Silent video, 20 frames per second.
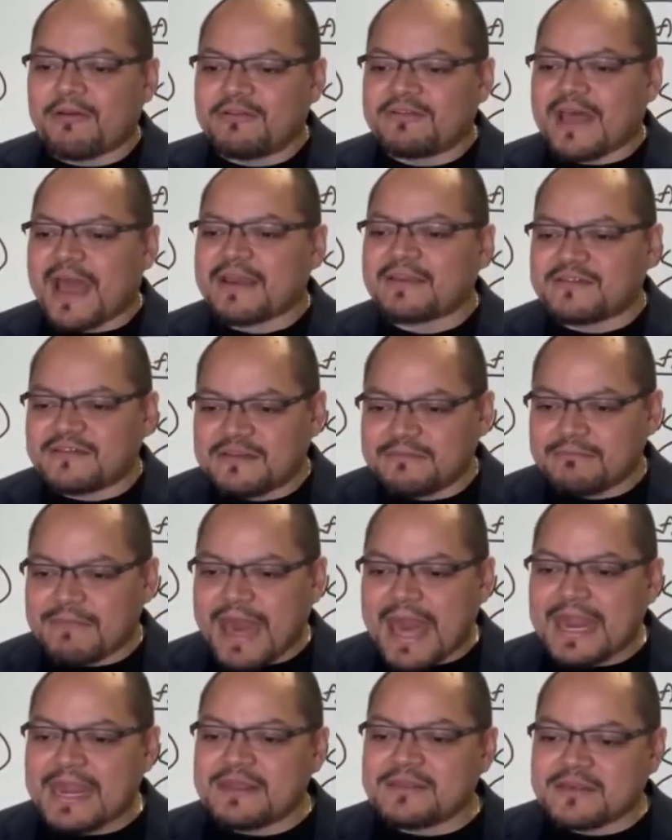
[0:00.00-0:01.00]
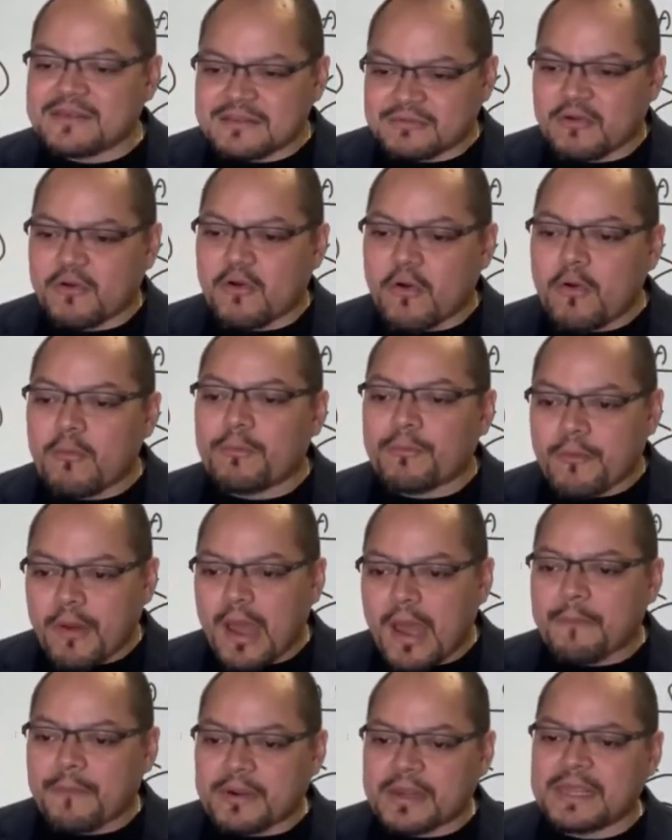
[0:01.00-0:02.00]
is actually managing their own
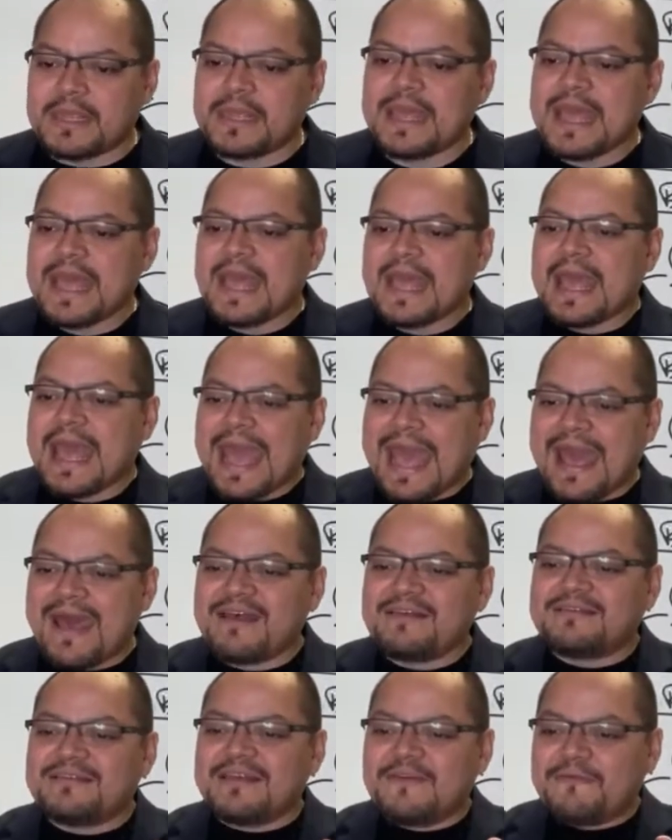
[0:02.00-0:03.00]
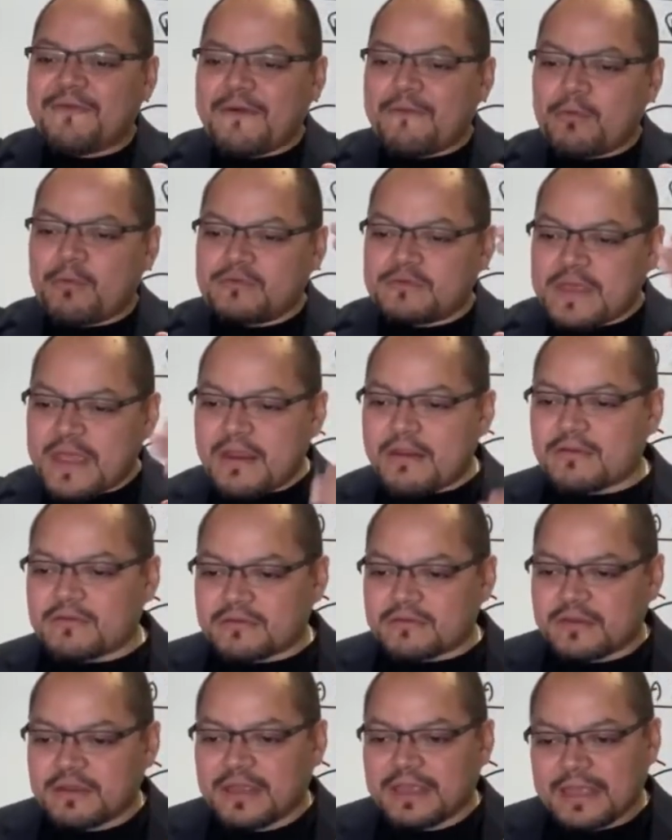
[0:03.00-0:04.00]
property as if it was
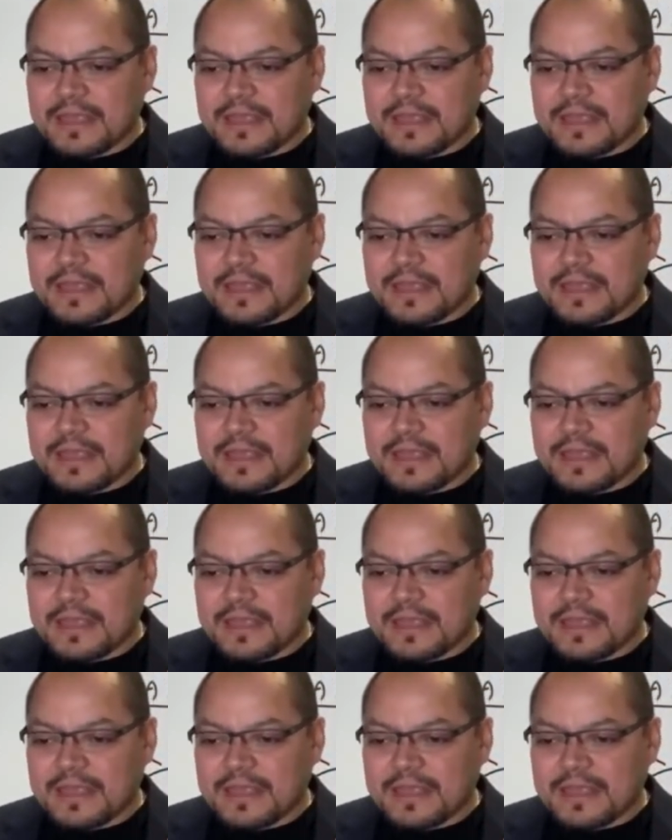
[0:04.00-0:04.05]
theirs.